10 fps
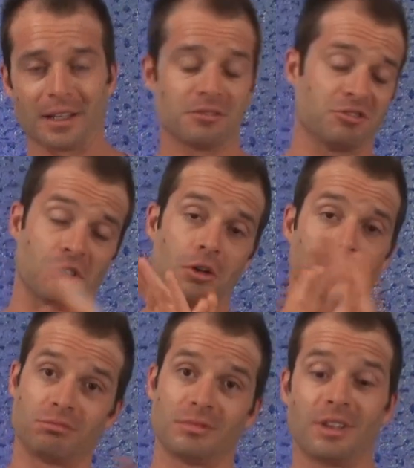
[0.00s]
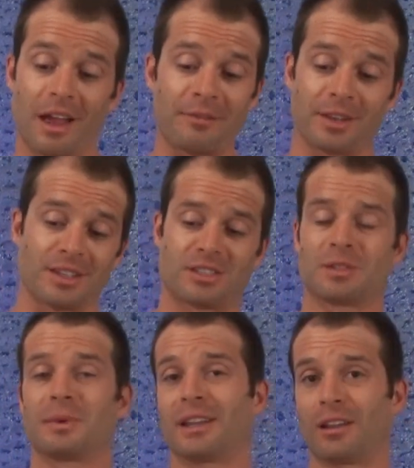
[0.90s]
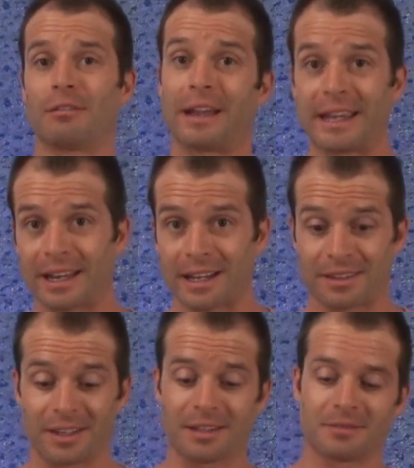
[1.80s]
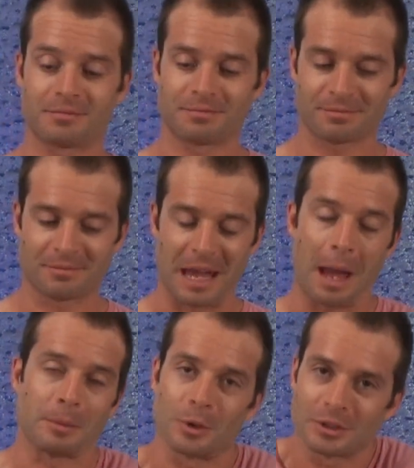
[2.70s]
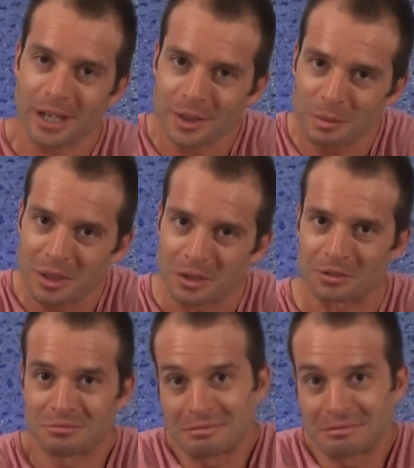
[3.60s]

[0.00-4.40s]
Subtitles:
it. So I feel like this is going to be a love-hate kind of thing. I'm going down the middle.